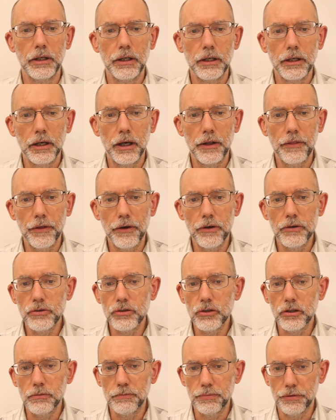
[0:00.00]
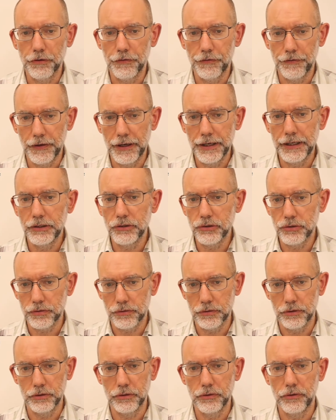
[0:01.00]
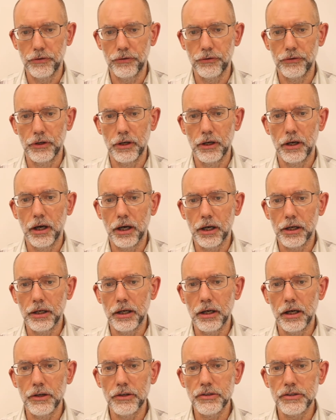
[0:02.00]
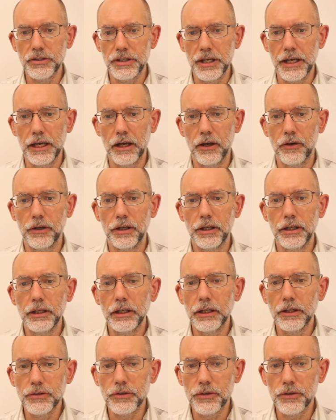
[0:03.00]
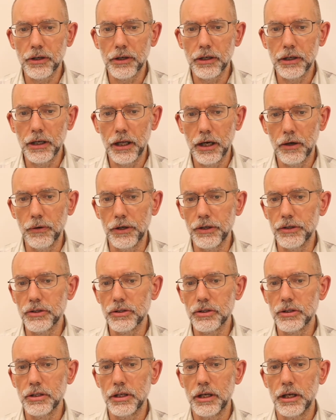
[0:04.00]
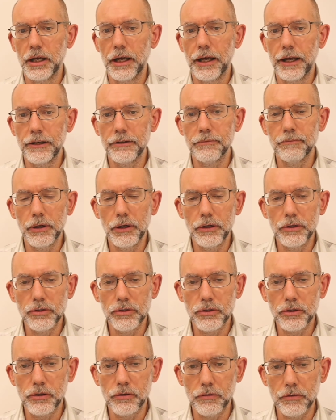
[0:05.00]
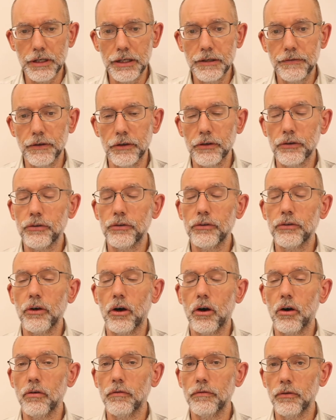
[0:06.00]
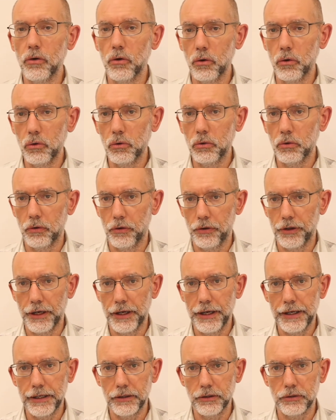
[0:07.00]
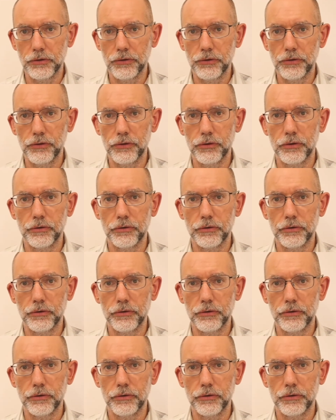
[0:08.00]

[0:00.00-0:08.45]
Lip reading: And those who profane truths are cast down into the lowest and most grievous of all the hells.